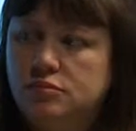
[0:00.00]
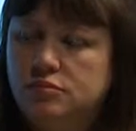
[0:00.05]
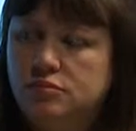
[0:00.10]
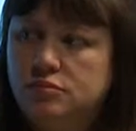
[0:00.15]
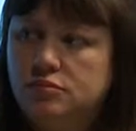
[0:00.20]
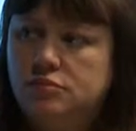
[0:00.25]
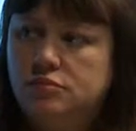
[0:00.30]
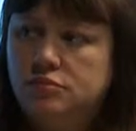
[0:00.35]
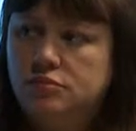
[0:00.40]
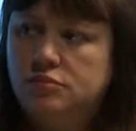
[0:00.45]

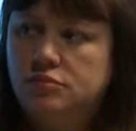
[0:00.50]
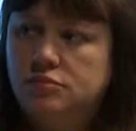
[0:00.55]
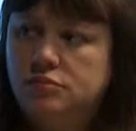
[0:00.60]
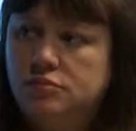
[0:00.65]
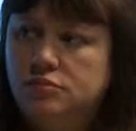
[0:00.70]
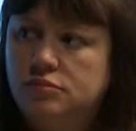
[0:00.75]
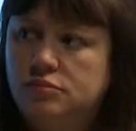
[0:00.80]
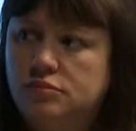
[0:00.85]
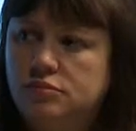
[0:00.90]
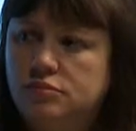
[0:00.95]

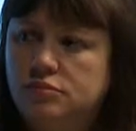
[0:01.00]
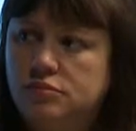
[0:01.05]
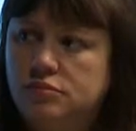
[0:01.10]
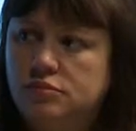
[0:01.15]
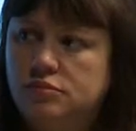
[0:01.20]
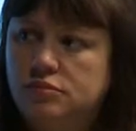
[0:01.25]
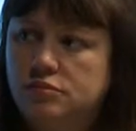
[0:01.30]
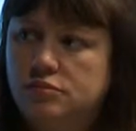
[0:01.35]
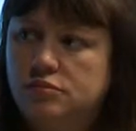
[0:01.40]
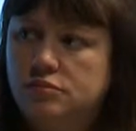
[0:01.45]

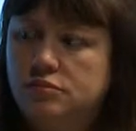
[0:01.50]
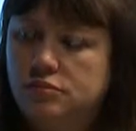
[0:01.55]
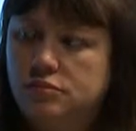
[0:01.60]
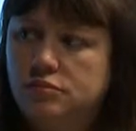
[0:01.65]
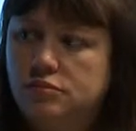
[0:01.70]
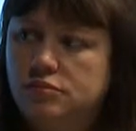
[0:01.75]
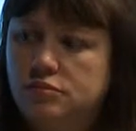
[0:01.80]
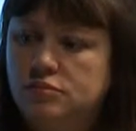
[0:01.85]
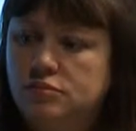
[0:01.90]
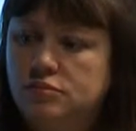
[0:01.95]

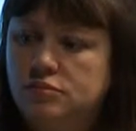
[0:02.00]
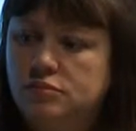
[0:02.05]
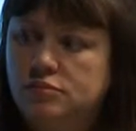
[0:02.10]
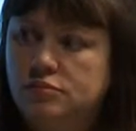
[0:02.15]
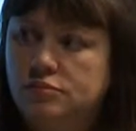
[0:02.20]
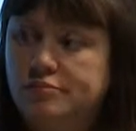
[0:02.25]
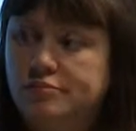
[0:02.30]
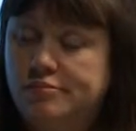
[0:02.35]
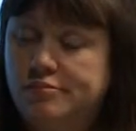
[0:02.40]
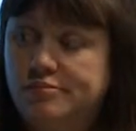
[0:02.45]

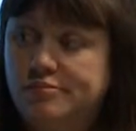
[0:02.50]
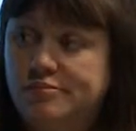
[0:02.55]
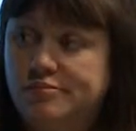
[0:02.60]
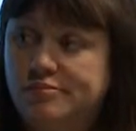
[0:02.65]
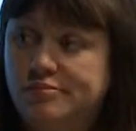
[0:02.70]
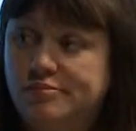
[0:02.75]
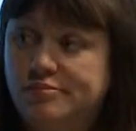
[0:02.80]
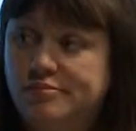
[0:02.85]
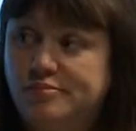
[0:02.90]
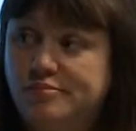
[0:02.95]

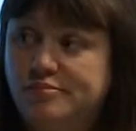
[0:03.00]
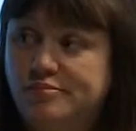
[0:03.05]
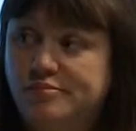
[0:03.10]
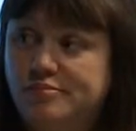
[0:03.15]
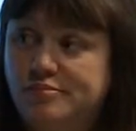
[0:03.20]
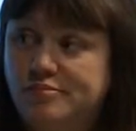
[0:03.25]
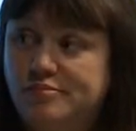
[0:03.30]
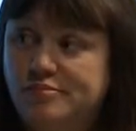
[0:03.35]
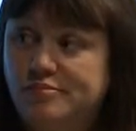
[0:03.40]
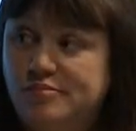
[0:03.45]

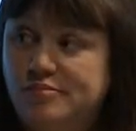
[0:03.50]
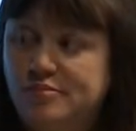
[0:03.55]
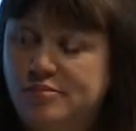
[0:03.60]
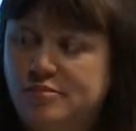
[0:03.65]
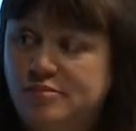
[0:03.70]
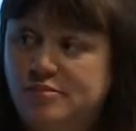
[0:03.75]
(not speaking)